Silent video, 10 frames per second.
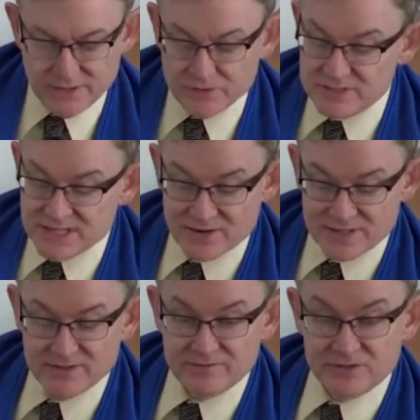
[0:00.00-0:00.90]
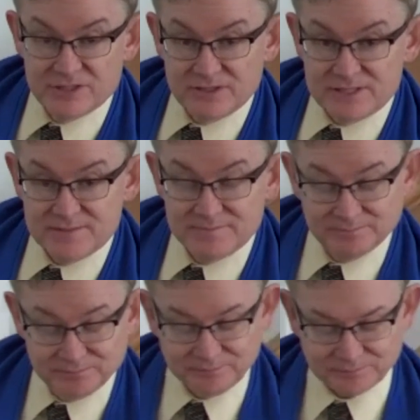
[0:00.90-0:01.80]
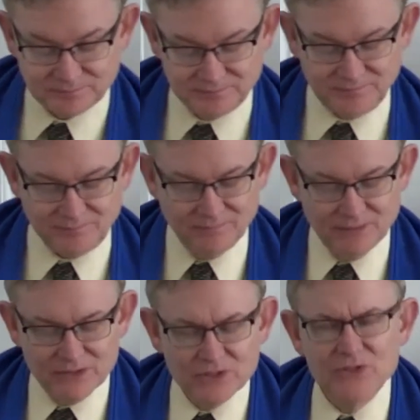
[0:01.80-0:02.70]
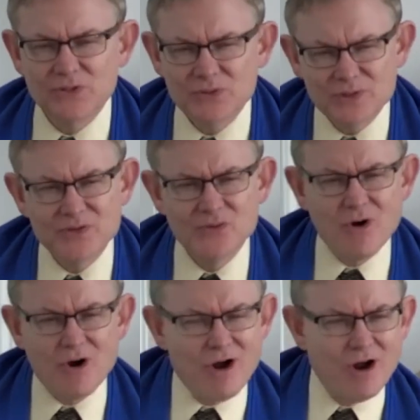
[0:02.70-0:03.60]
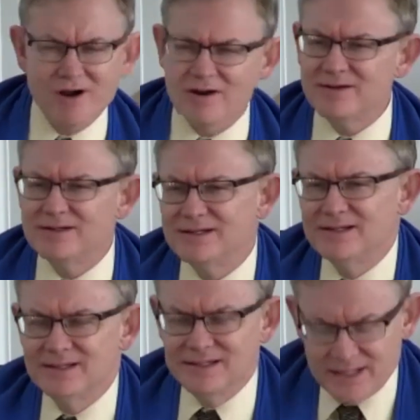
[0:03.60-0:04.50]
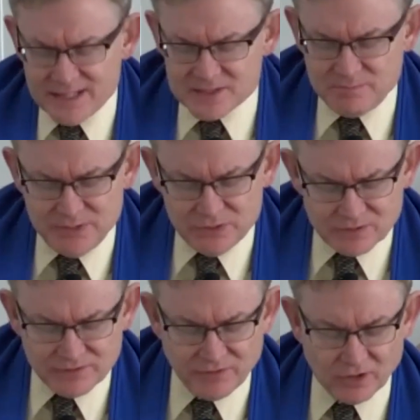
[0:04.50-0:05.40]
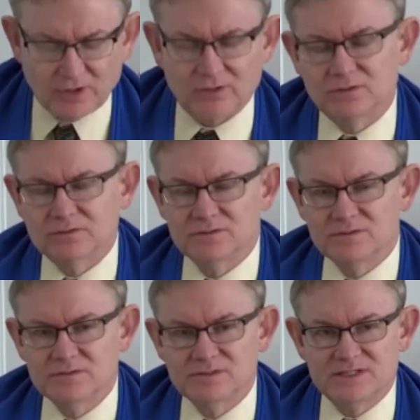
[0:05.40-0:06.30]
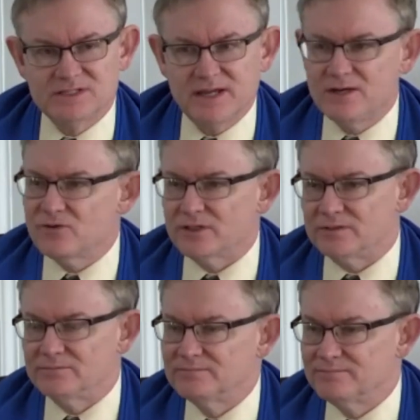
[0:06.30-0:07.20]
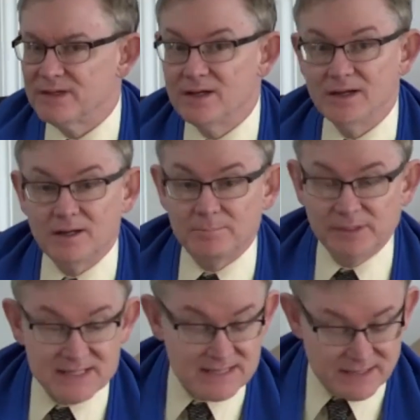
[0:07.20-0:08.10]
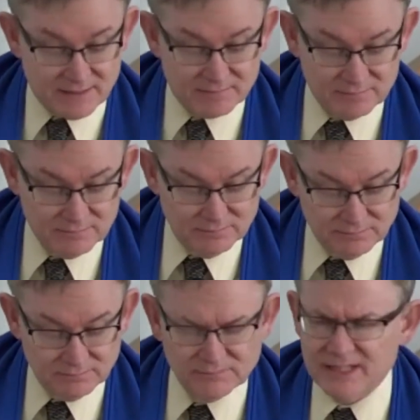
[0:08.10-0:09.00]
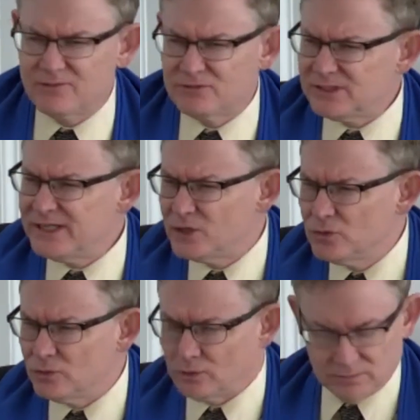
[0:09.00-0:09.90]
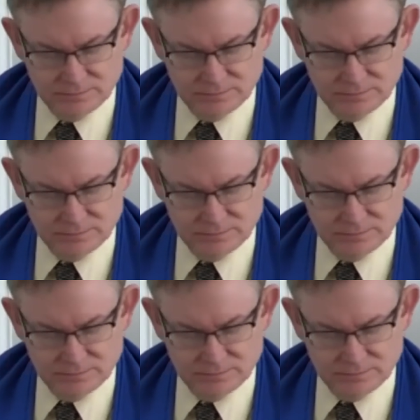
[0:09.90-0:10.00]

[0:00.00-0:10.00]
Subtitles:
Unitarian Universalism, who you are is beautiful, sacred, a blessing, and really cool.